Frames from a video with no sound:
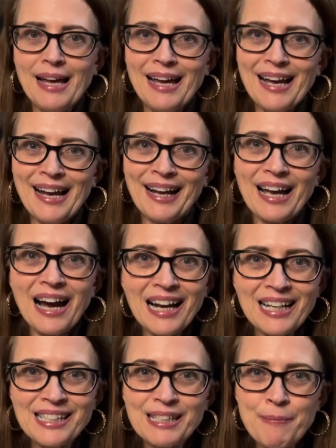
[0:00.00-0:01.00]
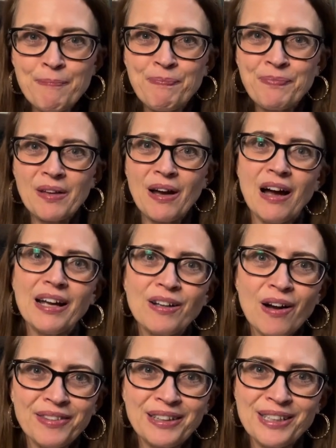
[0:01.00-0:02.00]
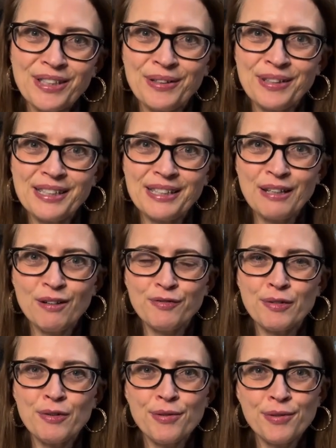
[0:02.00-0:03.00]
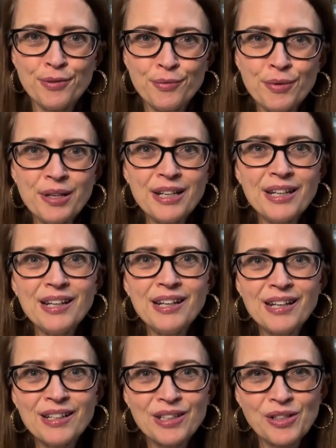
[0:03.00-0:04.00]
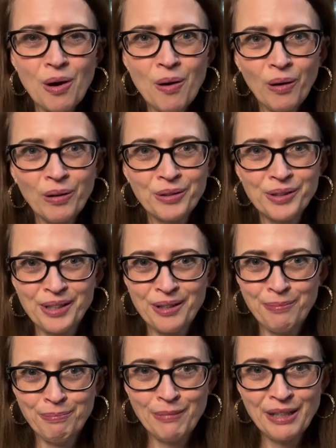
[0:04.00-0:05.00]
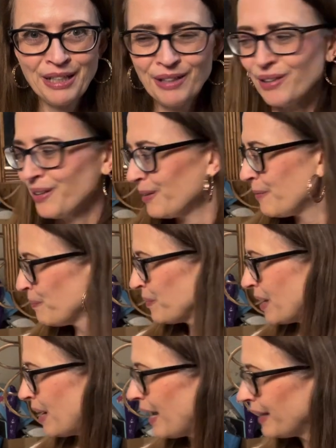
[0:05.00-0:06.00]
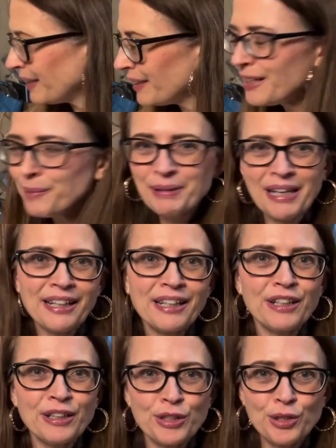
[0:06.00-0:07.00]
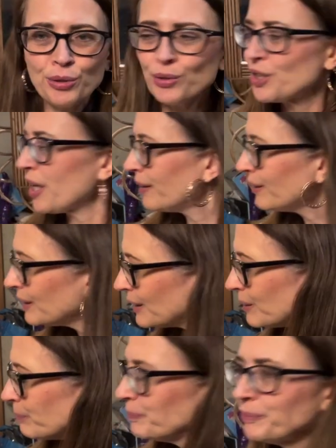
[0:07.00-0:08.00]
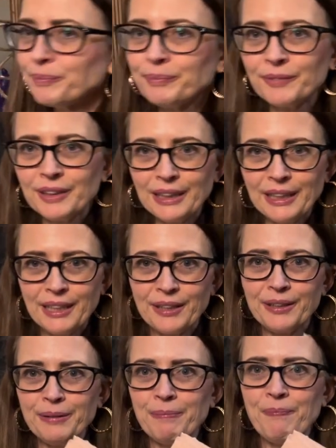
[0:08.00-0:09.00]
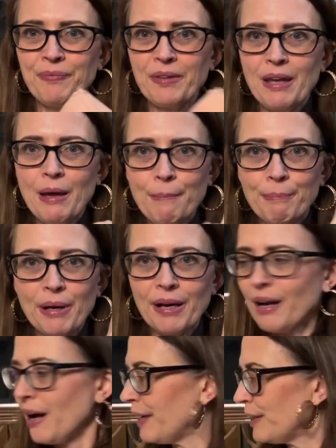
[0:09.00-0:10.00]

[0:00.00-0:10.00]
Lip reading: And guys, I got this on sale for $3 a meter. I ended up getting it in two chunks, see here, but I